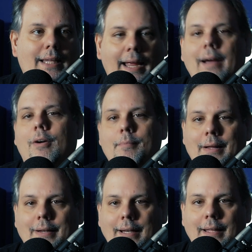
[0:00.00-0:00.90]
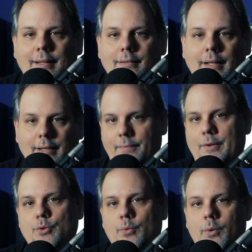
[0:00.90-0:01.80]
care about any
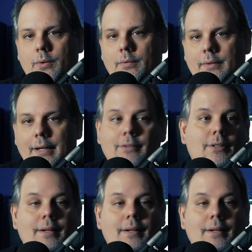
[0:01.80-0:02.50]
individual character.